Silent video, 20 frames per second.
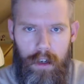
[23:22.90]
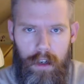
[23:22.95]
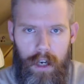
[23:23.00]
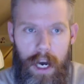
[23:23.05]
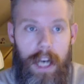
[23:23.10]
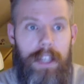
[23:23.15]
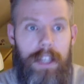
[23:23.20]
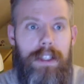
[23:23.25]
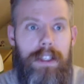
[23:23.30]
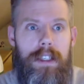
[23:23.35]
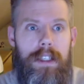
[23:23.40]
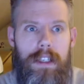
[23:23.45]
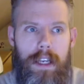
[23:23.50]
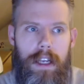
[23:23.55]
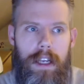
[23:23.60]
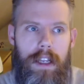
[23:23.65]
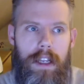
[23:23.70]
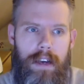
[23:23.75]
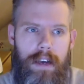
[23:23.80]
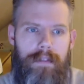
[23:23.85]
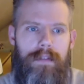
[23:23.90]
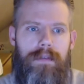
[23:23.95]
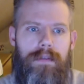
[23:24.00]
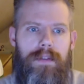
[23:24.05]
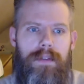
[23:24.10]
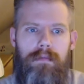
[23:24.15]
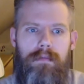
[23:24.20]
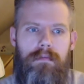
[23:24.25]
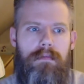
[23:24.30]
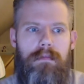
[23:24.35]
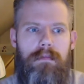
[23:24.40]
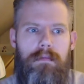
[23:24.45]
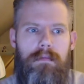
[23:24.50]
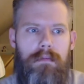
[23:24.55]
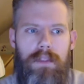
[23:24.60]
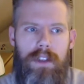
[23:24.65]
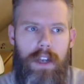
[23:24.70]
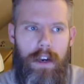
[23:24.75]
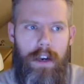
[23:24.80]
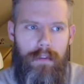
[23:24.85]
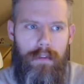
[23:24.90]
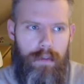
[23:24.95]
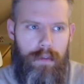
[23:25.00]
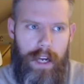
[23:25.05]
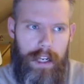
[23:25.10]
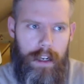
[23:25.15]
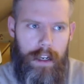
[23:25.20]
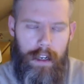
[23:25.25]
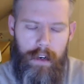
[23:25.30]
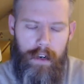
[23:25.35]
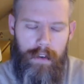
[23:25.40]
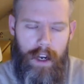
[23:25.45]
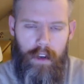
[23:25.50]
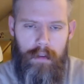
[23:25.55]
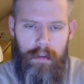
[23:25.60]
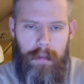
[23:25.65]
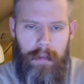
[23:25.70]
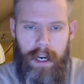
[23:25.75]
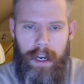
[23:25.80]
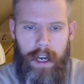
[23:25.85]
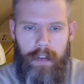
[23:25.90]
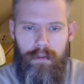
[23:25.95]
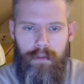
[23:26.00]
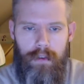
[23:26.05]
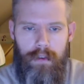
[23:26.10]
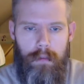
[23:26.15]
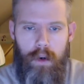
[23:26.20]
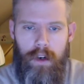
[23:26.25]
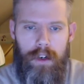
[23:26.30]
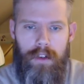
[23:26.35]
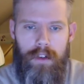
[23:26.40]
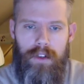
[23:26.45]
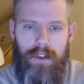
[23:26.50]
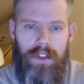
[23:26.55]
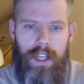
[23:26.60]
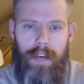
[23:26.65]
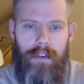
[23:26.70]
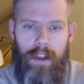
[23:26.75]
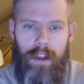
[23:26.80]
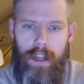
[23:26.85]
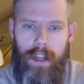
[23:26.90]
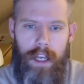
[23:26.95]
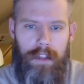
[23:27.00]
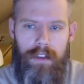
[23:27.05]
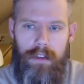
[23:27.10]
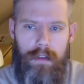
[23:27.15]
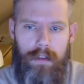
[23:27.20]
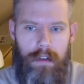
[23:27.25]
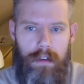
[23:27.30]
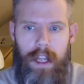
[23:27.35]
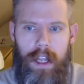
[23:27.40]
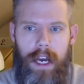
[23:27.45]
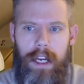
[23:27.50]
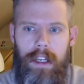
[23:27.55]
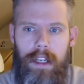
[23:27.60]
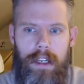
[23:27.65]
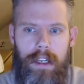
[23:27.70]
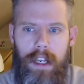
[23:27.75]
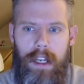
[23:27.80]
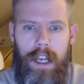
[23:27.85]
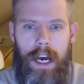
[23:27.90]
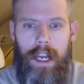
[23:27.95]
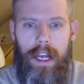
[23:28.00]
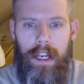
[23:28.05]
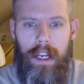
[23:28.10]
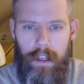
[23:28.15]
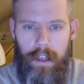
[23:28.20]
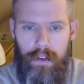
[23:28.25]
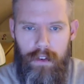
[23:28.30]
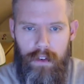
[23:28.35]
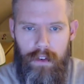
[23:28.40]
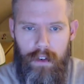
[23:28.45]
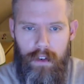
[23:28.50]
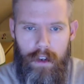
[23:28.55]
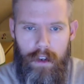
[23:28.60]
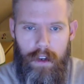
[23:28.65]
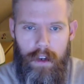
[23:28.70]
I still have stuff rattling around in my head from Orcus 7. That's 1990s.